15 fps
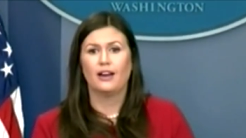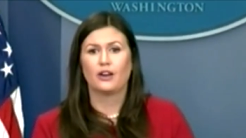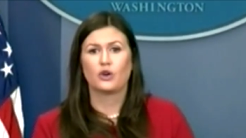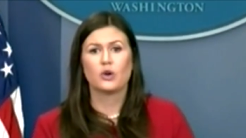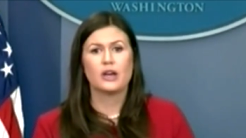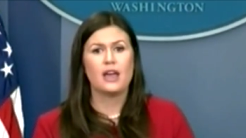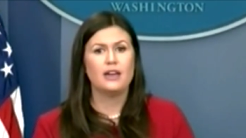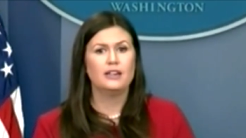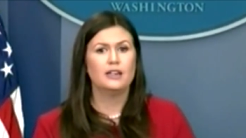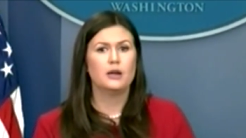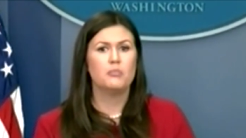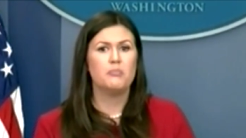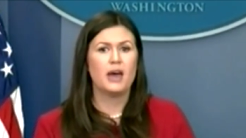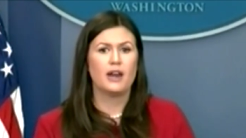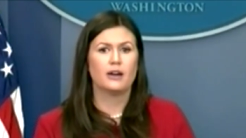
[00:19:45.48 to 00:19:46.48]
creating
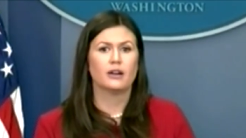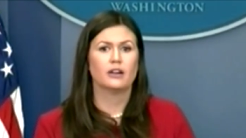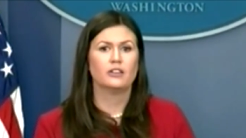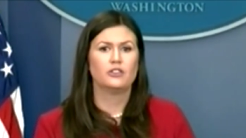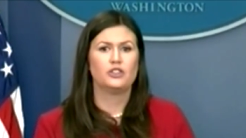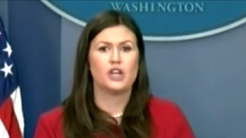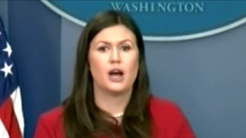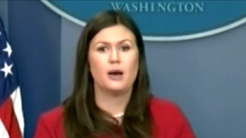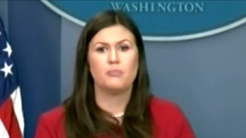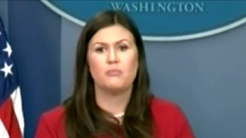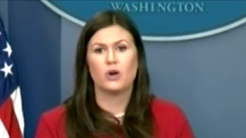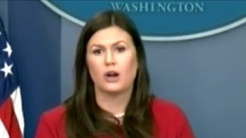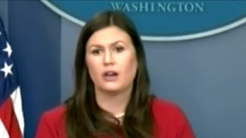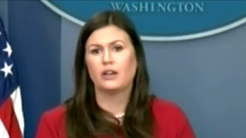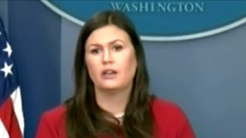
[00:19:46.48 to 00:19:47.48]
a better job
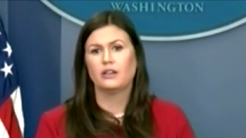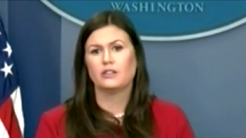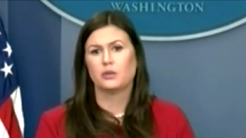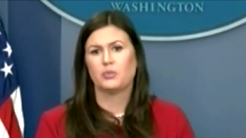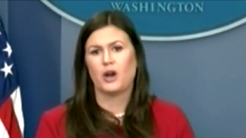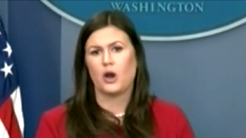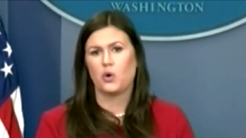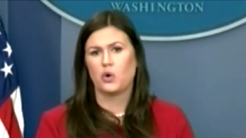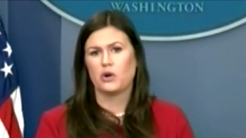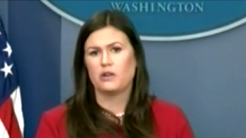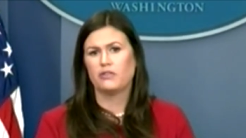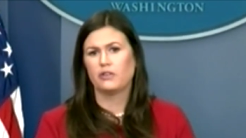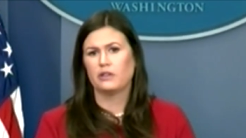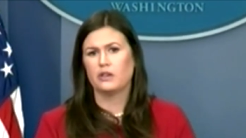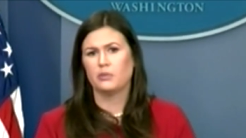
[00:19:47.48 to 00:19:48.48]
market is a priority
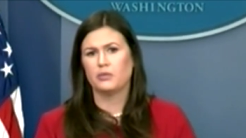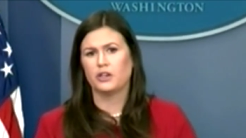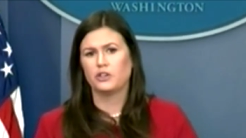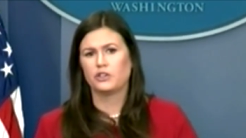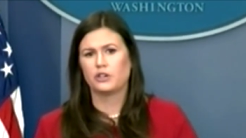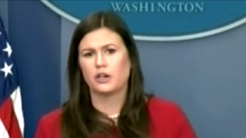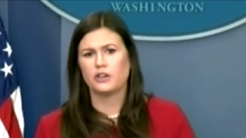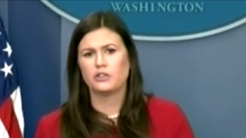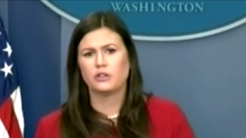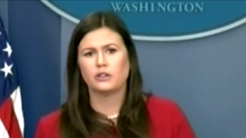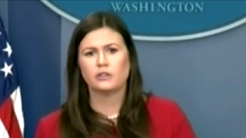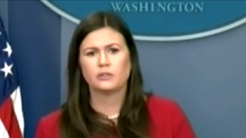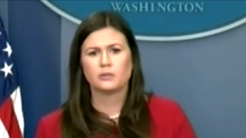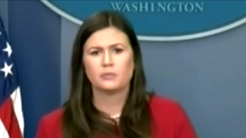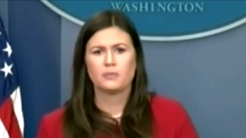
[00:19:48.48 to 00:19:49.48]
for the
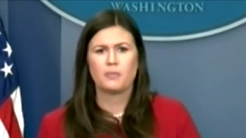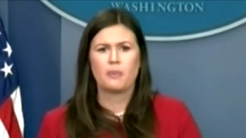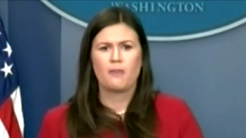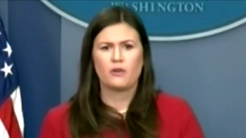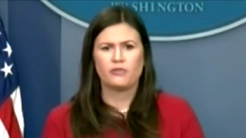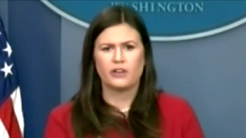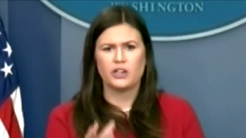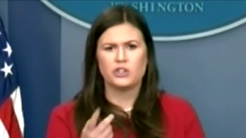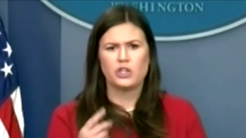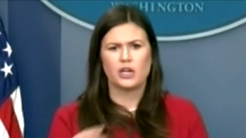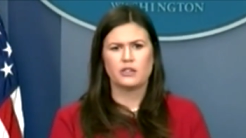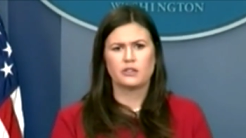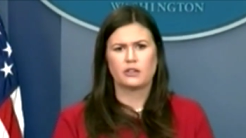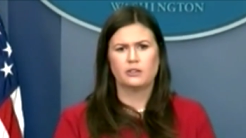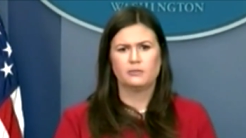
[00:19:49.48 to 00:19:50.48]
administration.
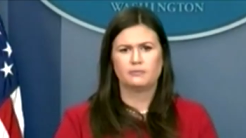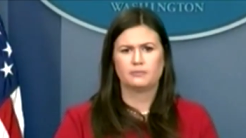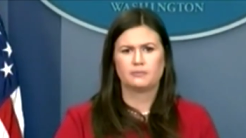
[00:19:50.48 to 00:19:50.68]
Francesca.